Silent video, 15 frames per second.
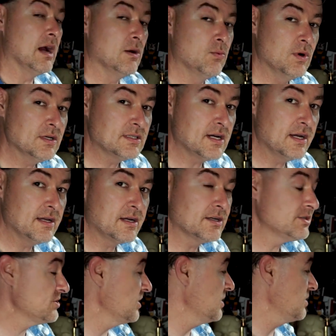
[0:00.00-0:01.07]
I was kind of
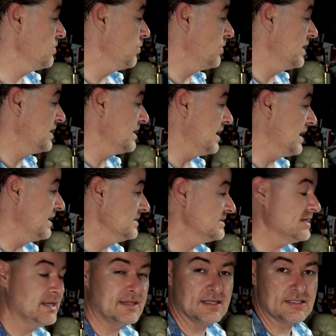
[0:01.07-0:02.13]
concerned when I
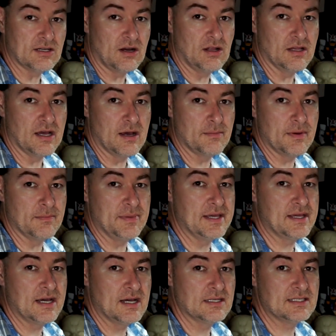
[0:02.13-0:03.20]
set this all up
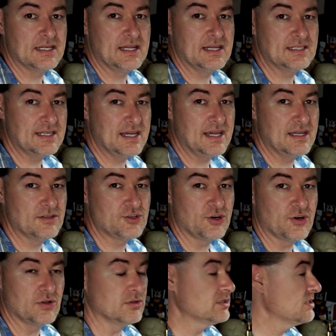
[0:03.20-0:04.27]
because it is an
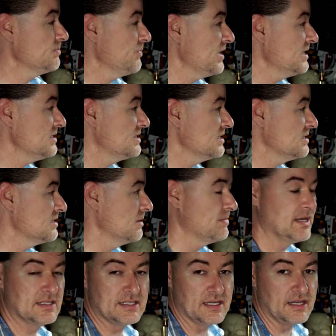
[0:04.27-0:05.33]
internal spring system
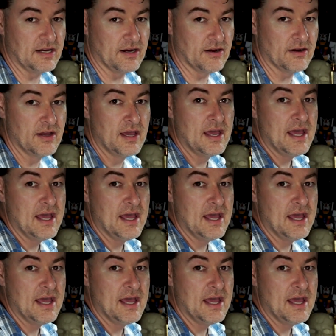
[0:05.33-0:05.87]
that's in here.